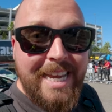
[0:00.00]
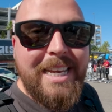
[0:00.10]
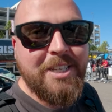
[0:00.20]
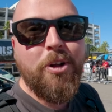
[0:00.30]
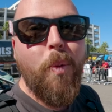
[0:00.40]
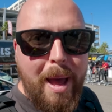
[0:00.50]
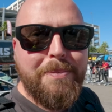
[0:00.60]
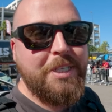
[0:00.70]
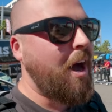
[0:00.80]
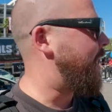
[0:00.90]
diesel
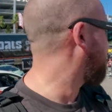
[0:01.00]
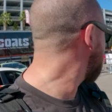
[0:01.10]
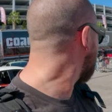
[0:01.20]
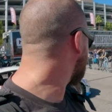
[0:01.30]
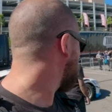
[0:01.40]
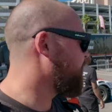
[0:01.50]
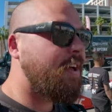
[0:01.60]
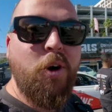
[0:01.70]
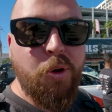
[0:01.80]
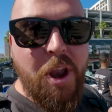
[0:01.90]
website
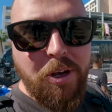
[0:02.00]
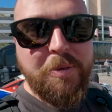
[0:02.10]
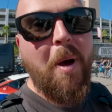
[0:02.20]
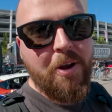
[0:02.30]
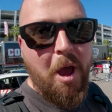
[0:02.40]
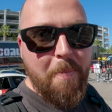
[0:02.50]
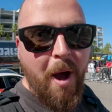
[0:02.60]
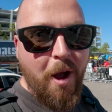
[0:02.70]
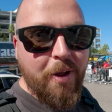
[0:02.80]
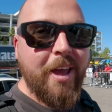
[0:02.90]
called No Smoke No
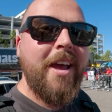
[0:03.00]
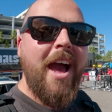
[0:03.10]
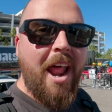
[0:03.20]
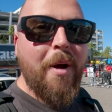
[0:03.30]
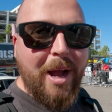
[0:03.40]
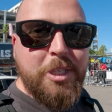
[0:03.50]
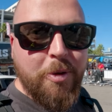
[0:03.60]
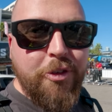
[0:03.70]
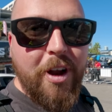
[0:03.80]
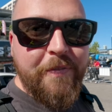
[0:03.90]
Poke, and I went to
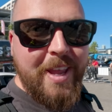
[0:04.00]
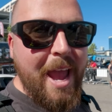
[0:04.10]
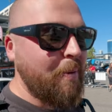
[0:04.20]
a drift day